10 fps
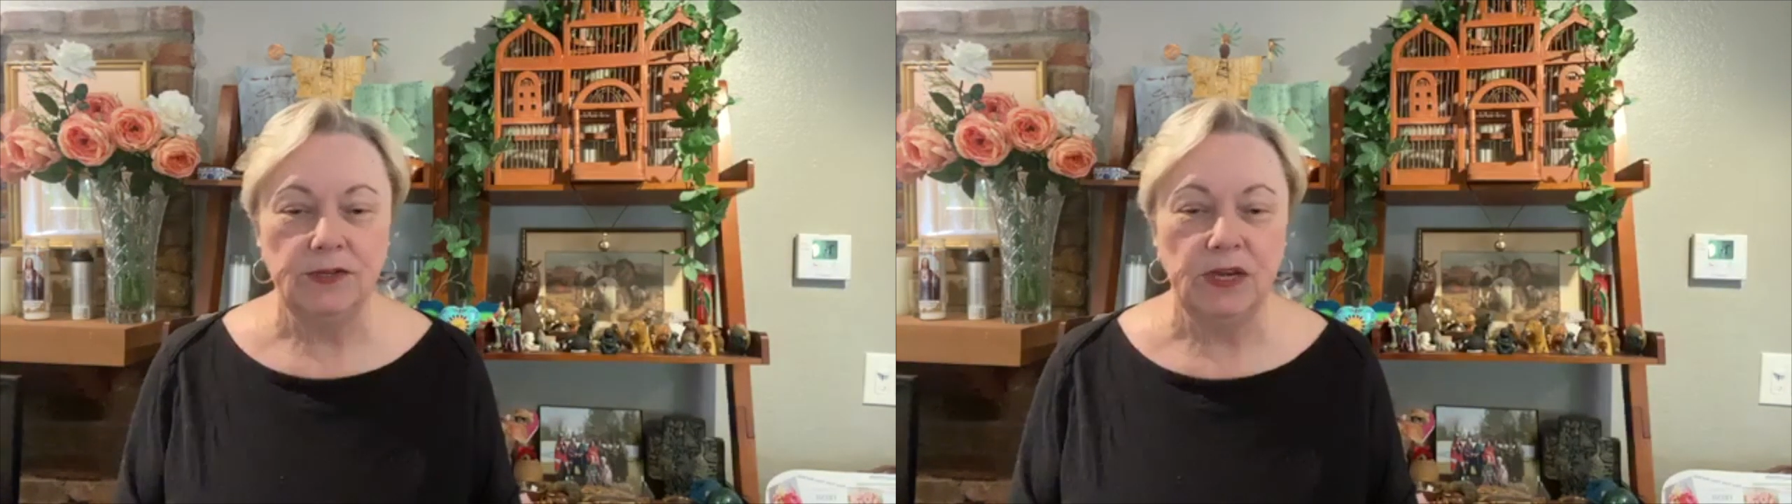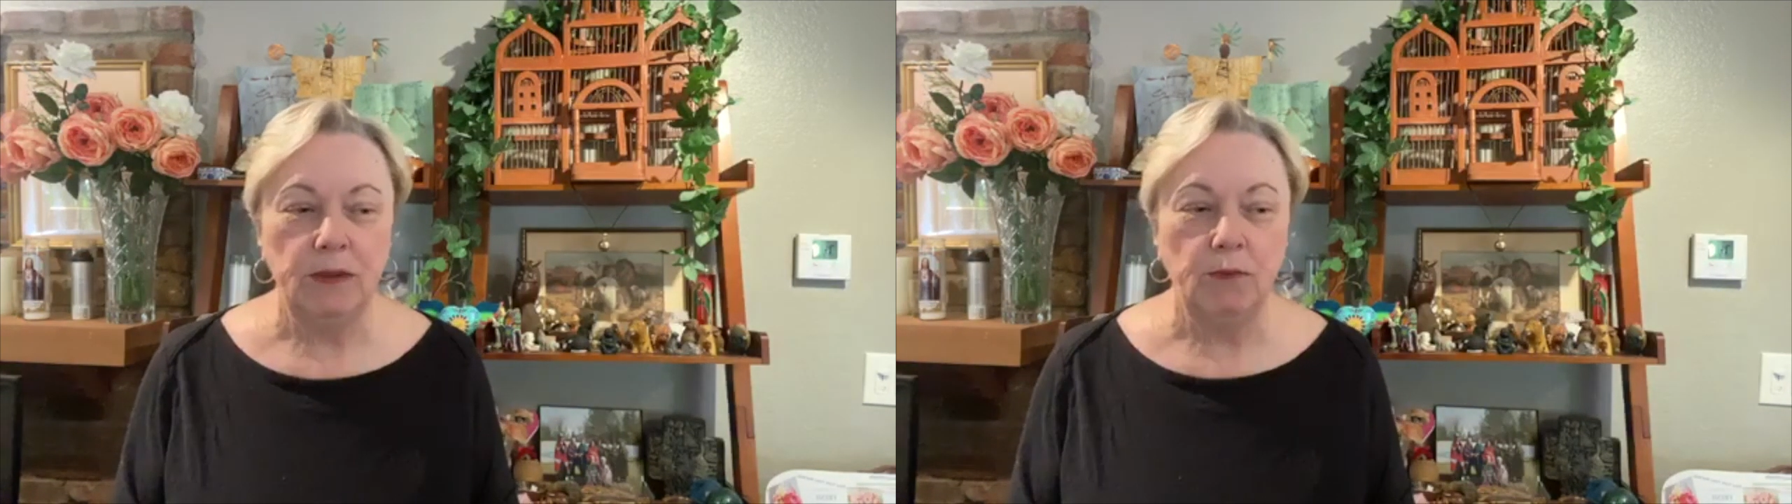
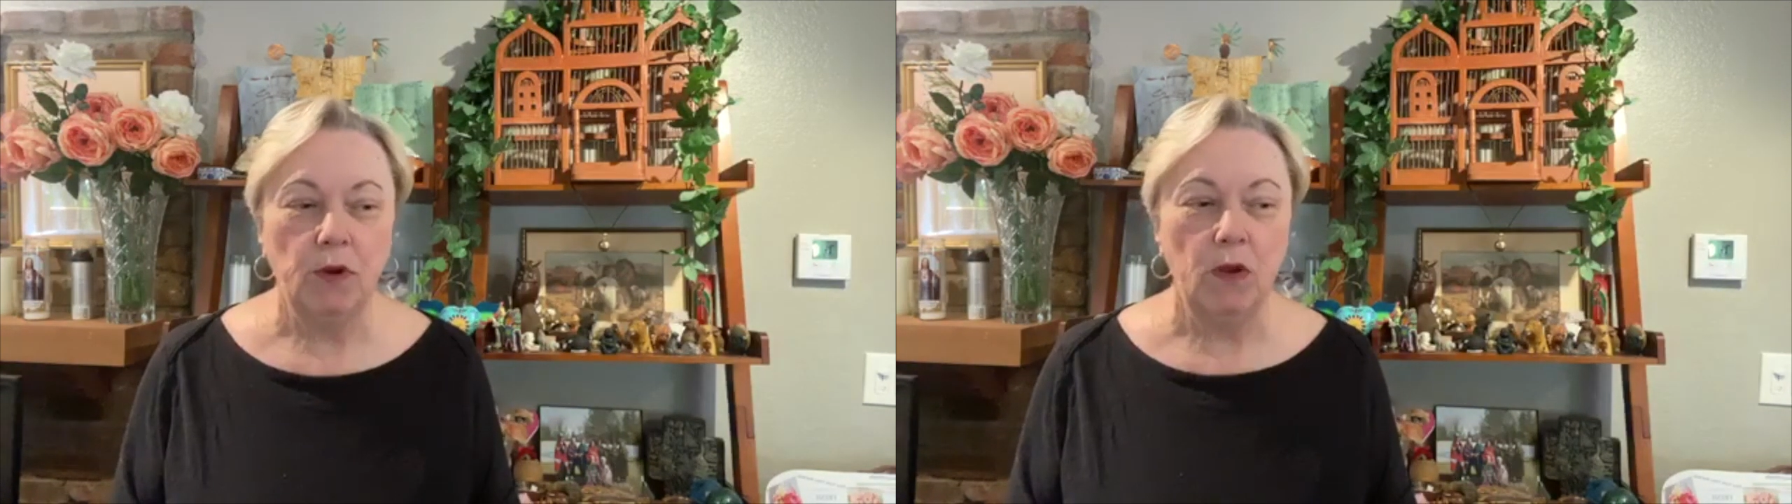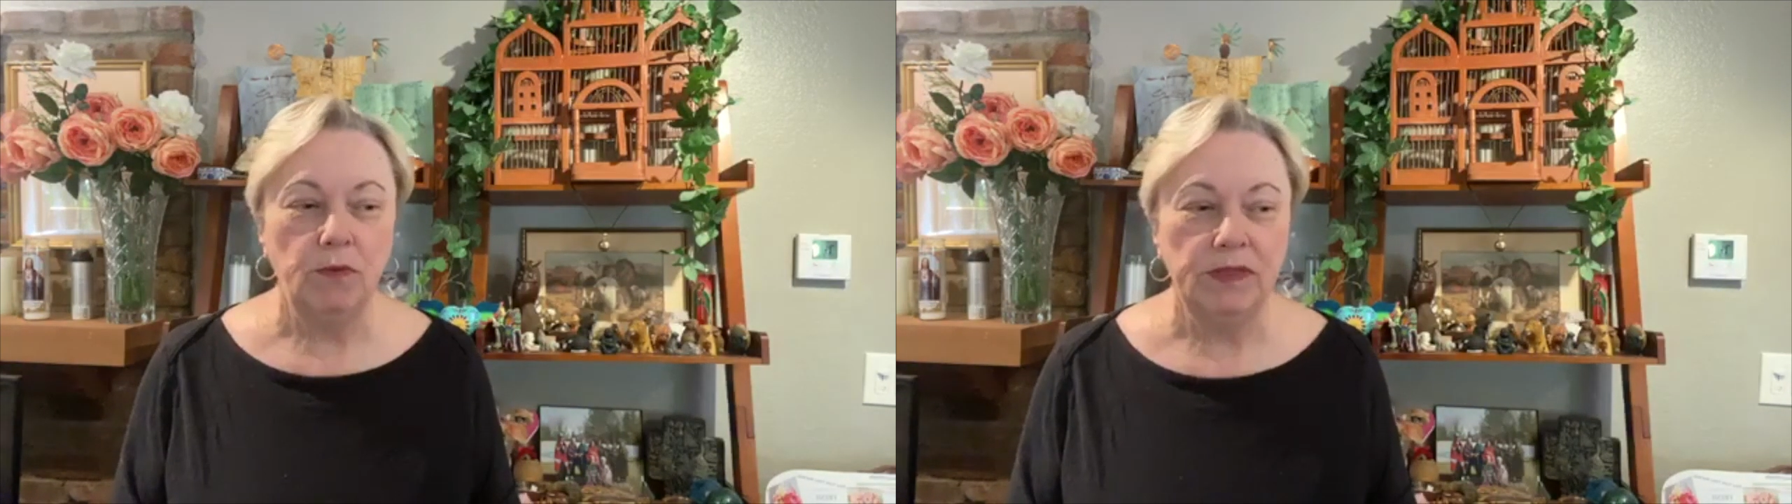and he
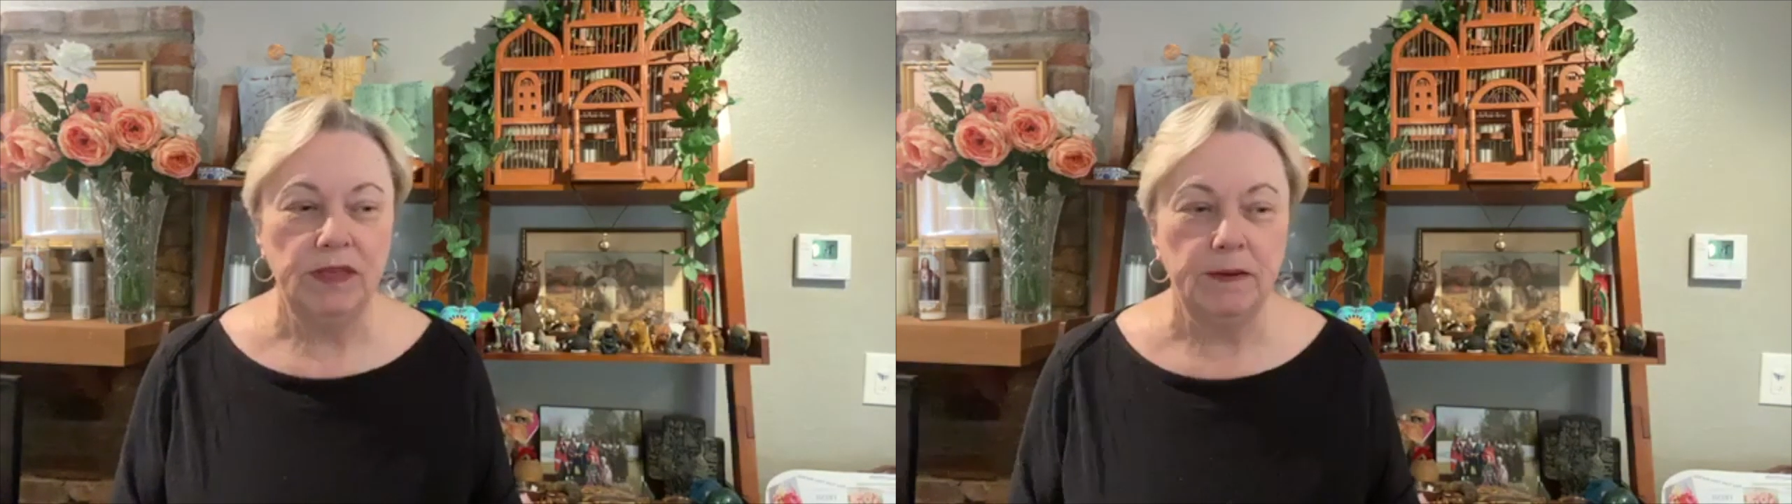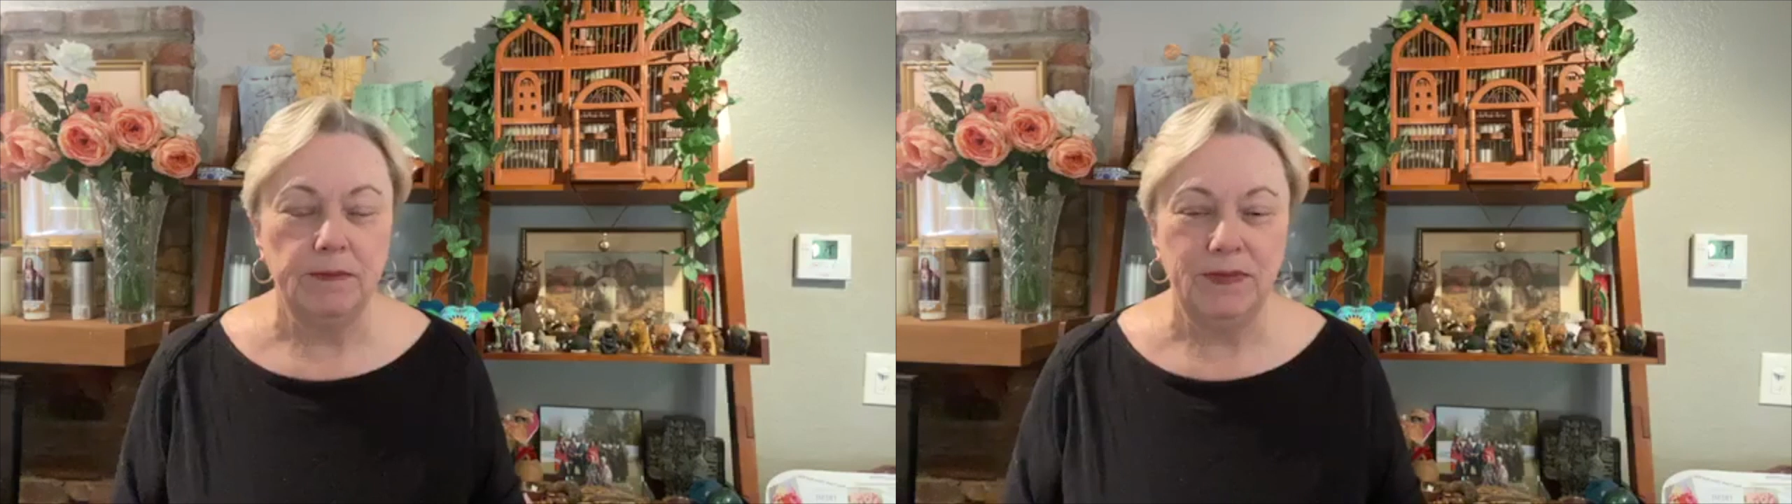brought with
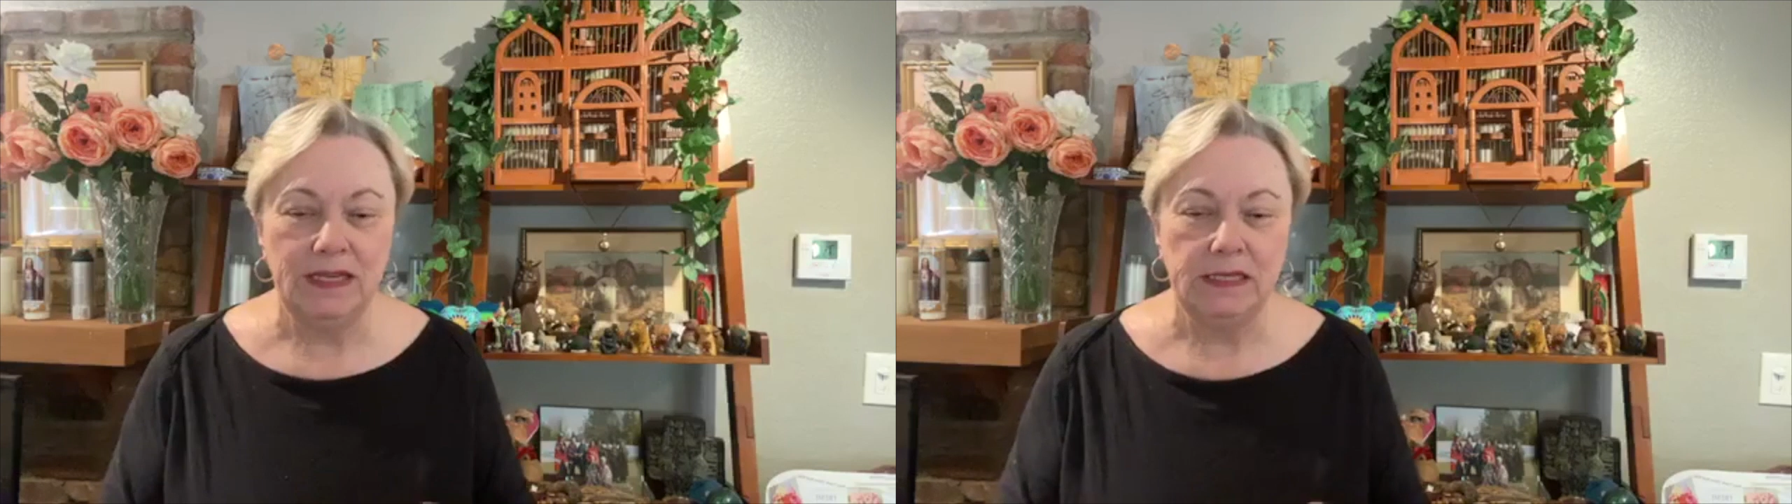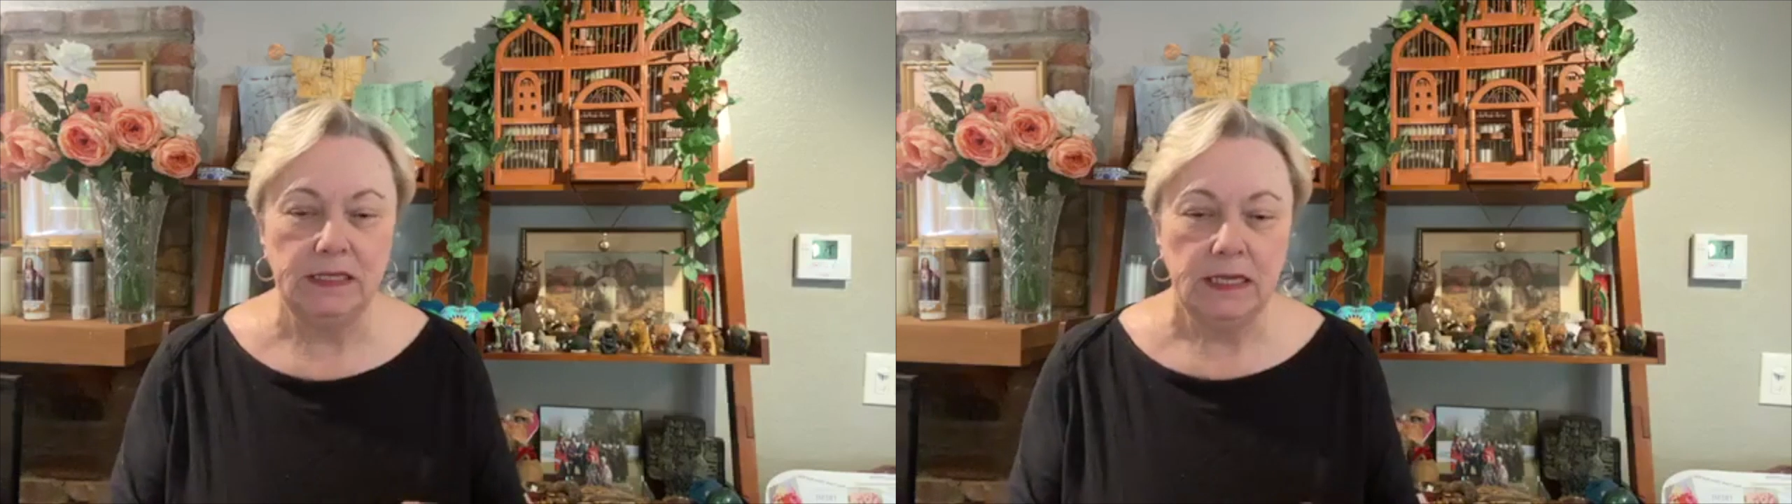him
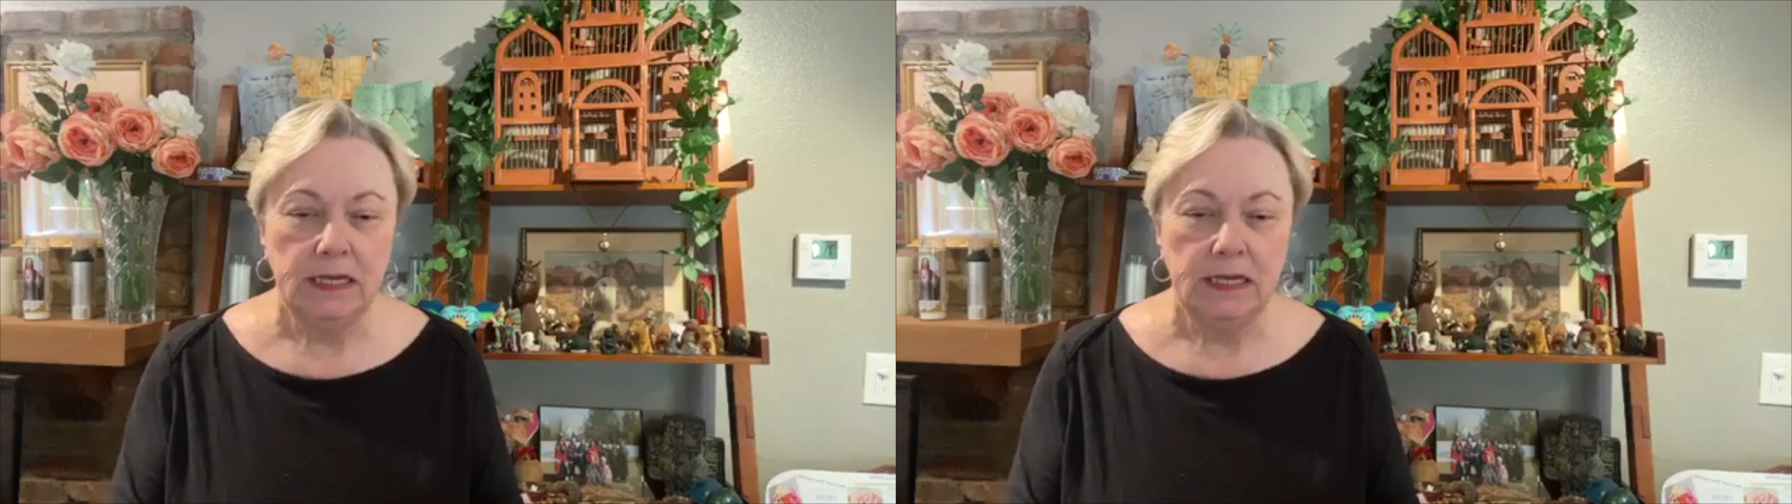these